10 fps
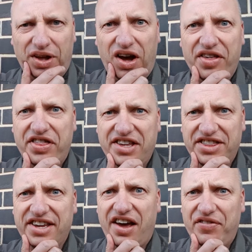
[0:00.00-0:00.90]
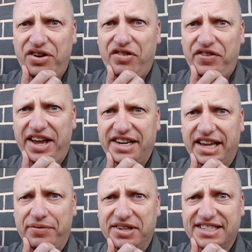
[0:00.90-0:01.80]
I think the governor of Van
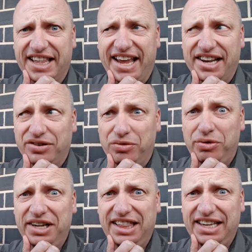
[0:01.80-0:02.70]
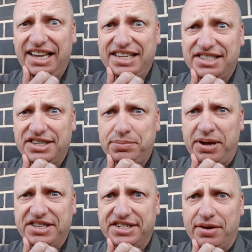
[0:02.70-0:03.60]
Diemen's Land really needs to
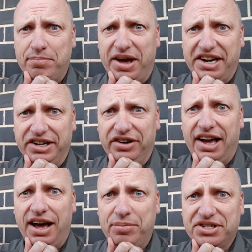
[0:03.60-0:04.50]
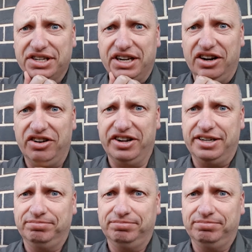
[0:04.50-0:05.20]
spend some money on harbour security.